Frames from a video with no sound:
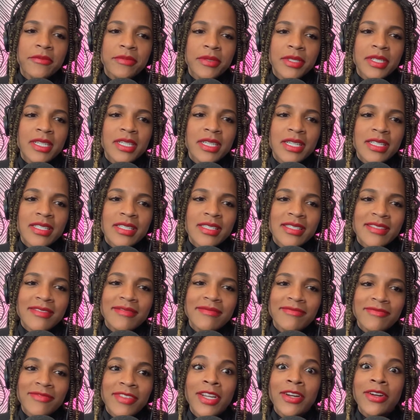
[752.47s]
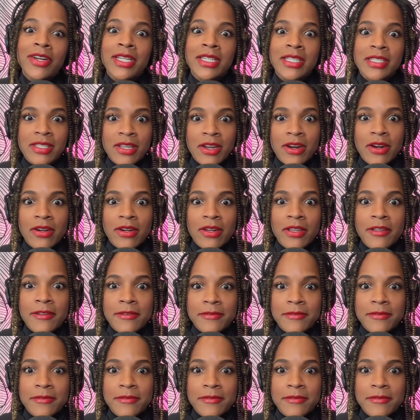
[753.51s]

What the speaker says: but it is very disheartening.